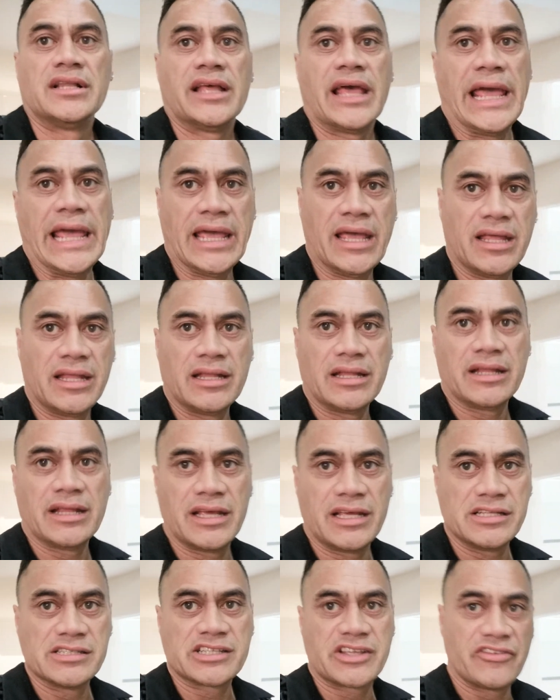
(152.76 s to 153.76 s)
And
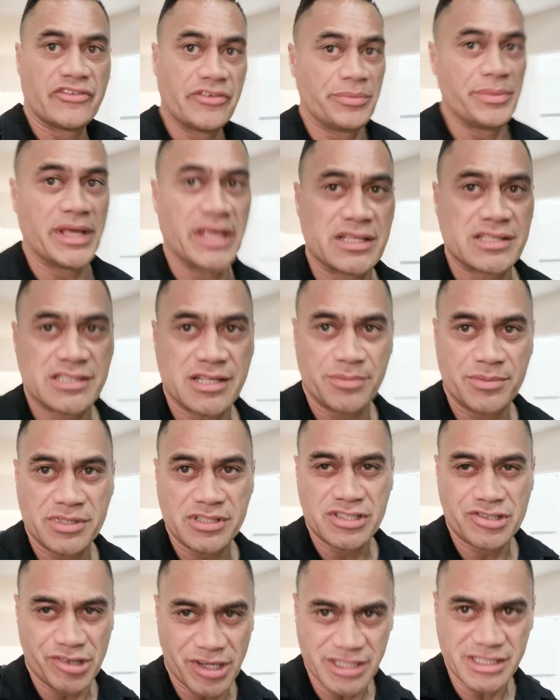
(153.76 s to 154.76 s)
he's given me some
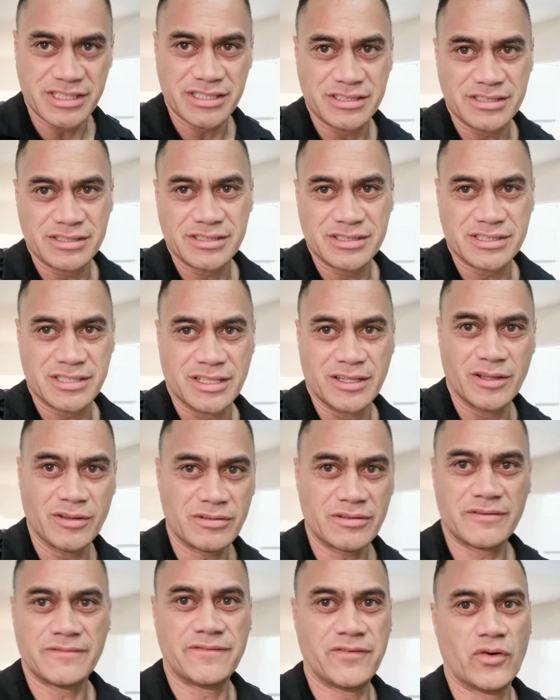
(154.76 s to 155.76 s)
instructions to
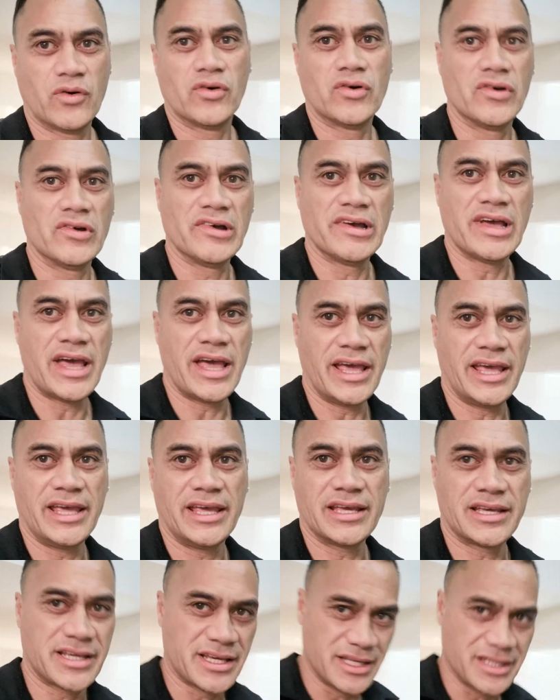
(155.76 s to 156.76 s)
look for
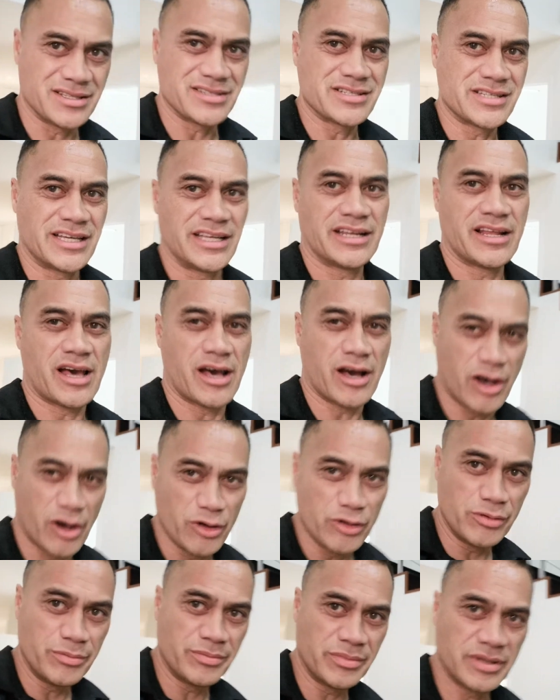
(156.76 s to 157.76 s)
a kit set
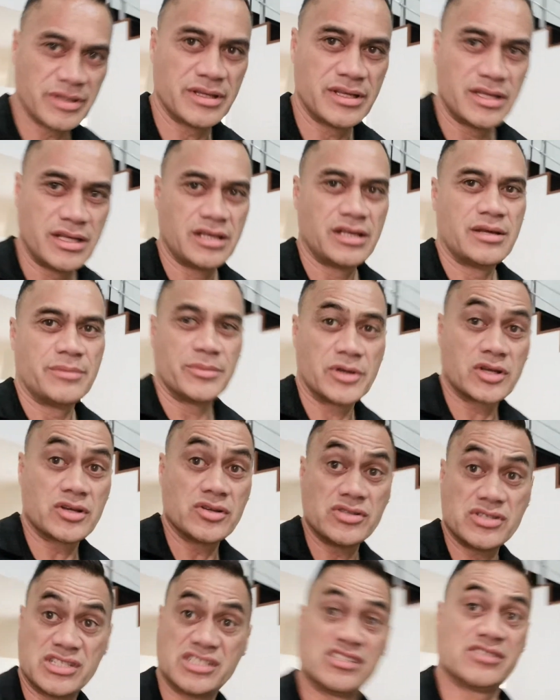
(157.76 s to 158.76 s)
home
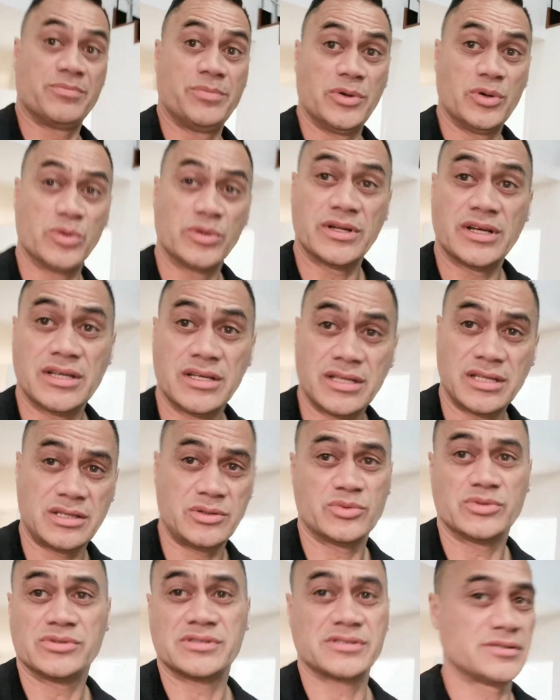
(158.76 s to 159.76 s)
because he's a builder, he
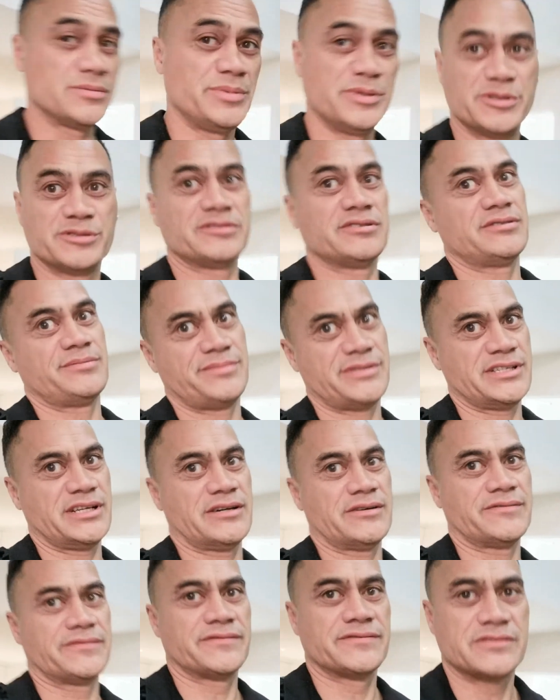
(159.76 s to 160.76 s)
wants to build it
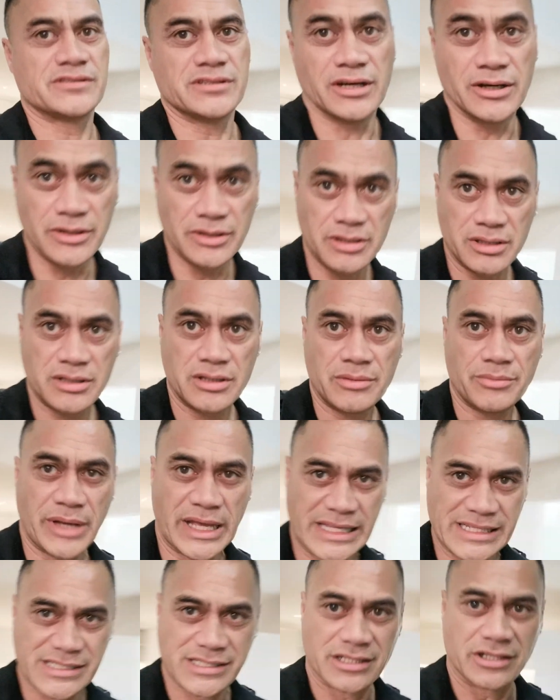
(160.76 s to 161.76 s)
himself. So
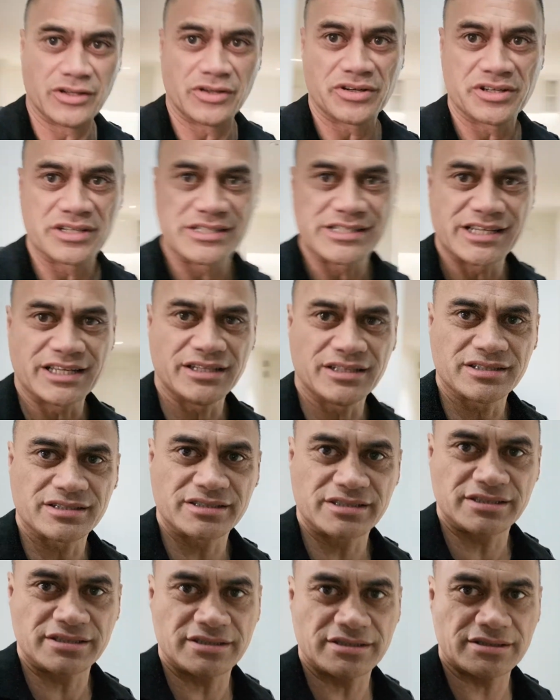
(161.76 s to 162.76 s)
makes a lot of
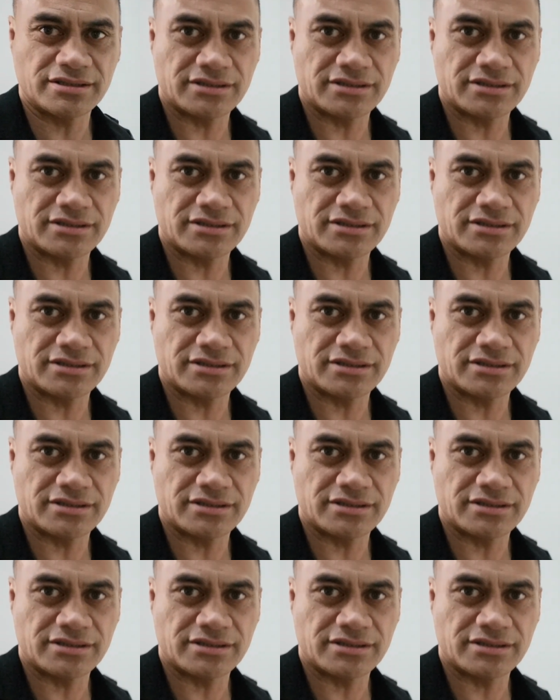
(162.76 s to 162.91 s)
sense.